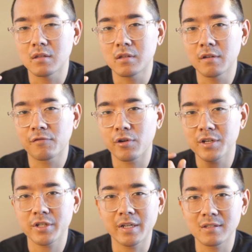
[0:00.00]

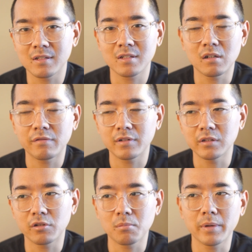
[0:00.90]
differentiates itself a
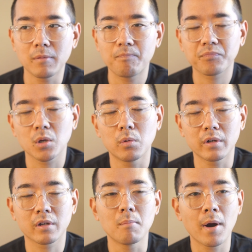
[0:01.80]
little bit
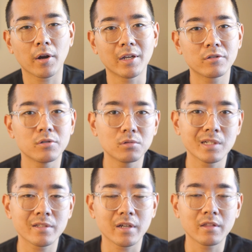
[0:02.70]
when comparing it to,
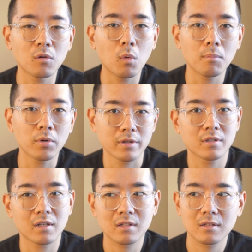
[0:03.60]
let's say, the
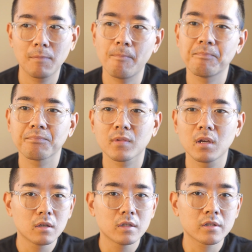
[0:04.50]
1.6.
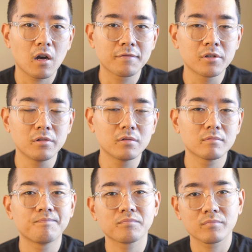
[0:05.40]
Soft
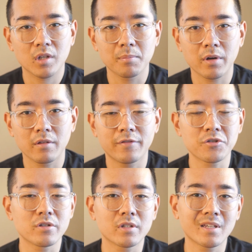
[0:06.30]
tune, compared to the
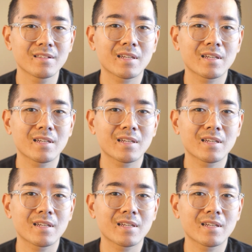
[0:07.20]
efficiency, it's